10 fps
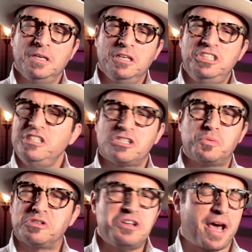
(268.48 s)
Jesus
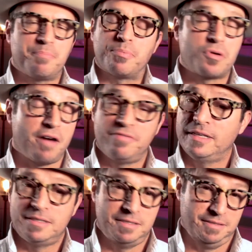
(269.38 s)
was not a
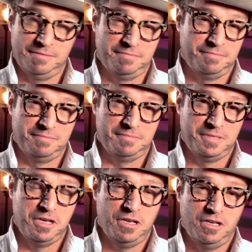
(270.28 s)
prophet.
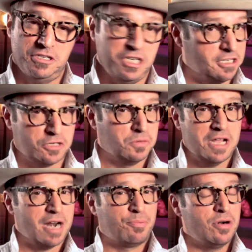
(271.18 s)
Jesus was
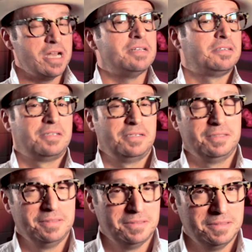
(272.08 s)
not a priest.
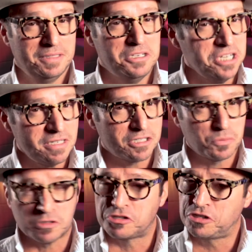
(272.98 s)
And Jesus
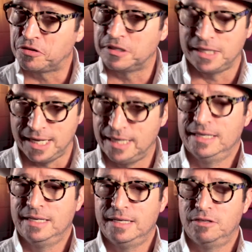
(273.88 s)
was certainly,
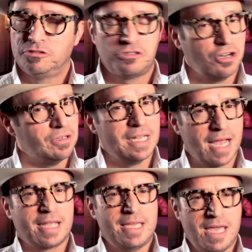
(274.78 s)
certainly
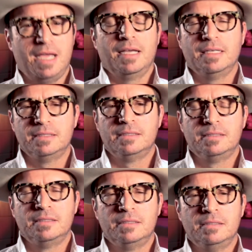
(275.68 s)
not a king.
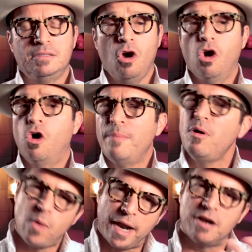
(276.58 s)
Oh, I'm
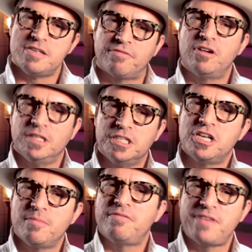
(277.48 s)
aware different
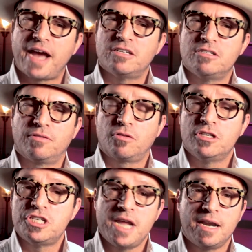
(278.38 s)
legitimate factions of
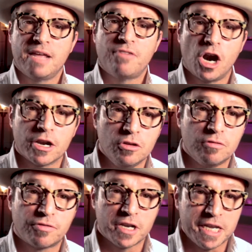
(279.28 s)
Christianity have
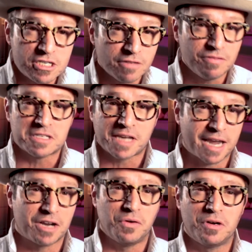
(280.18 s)
argued for each of these
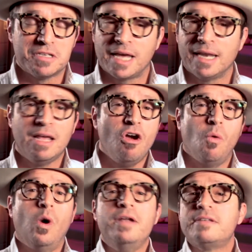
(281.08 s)
categories at
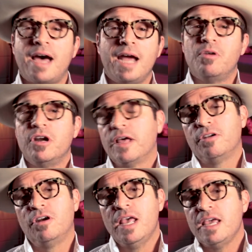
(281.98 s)
one time or
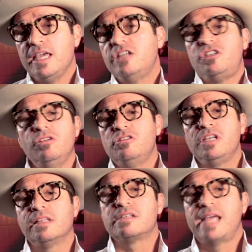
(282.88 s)
another, each
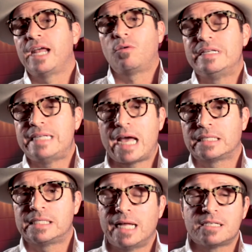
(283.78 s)
using the sacred
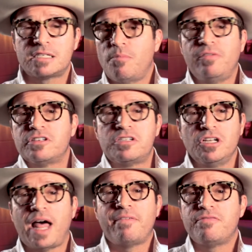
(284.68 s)
text that some of us
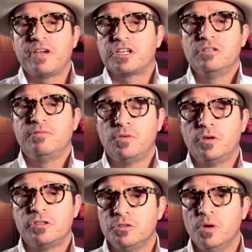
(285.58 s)
still have affection
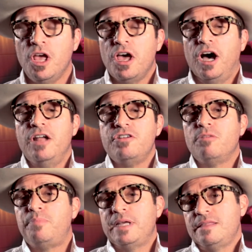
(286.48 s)
for to
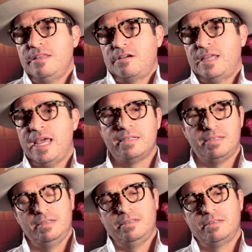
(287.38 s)
underpin their
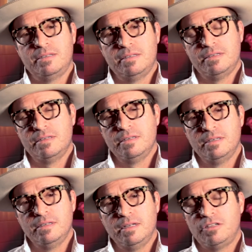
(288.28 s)
cases.
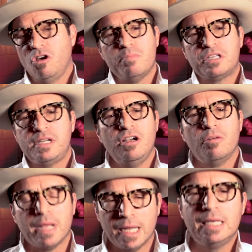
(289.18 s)
Now, don't
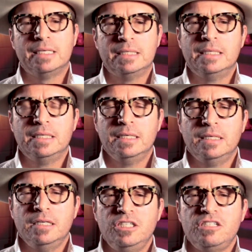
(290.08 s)
mishear me.
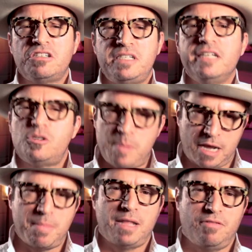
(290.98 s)
Jesus did
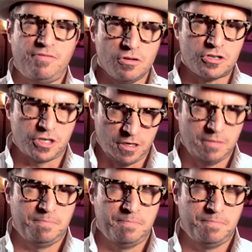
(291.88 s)
speak about the future,